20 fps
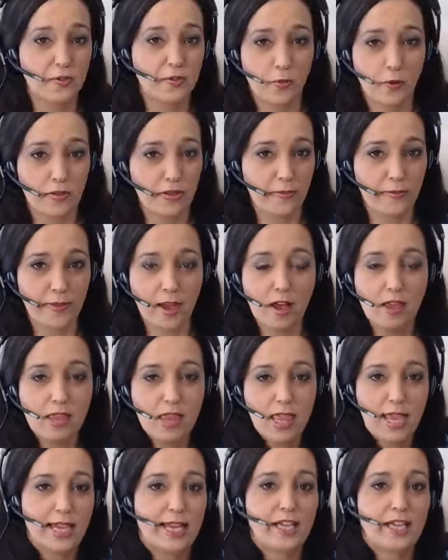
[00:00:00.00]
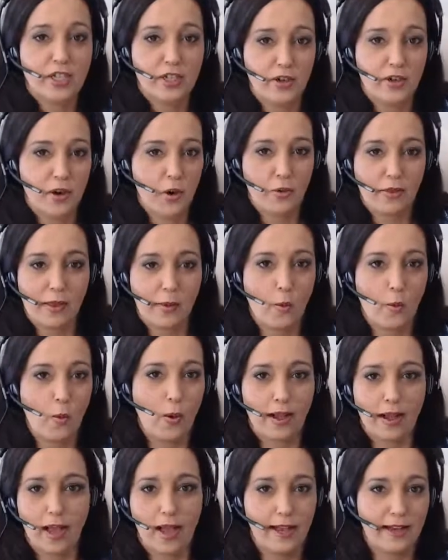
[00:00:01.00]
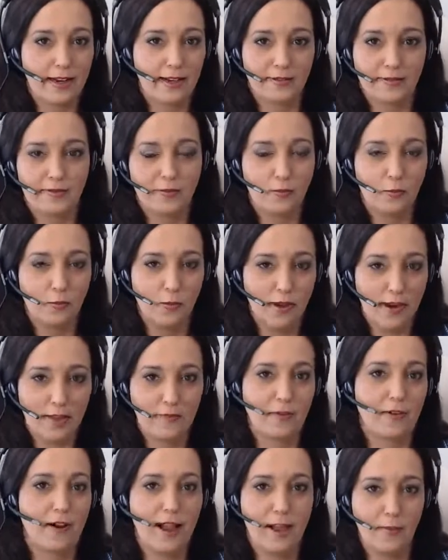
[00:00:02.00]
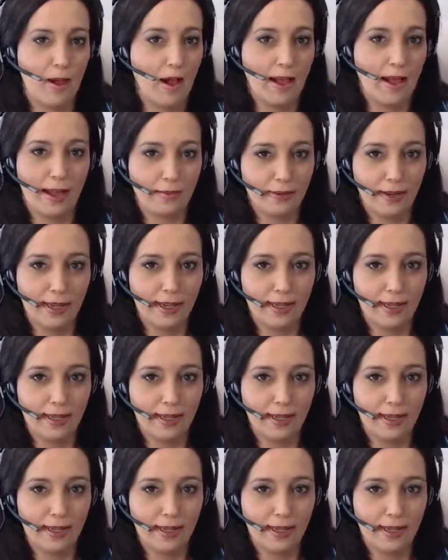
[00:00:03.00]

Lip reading: for them. They all like to know, like, what kind of whatever am I, right?